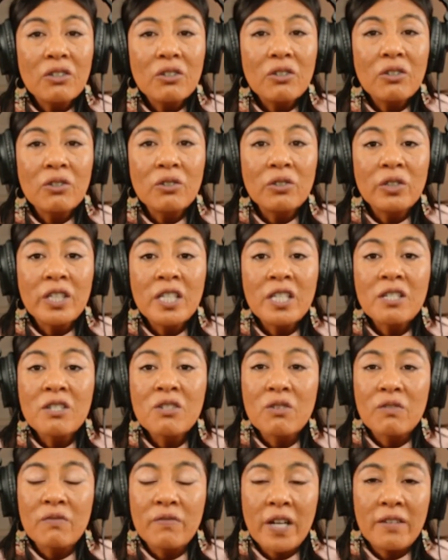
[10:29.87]
early
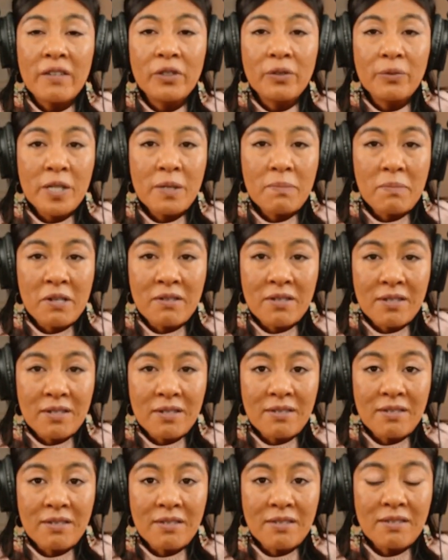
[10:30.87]
survival
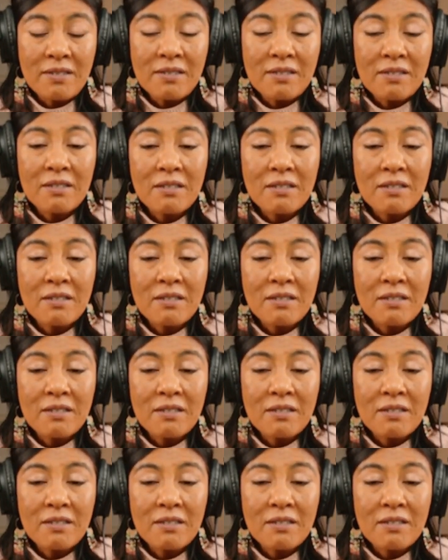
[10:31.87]
responses,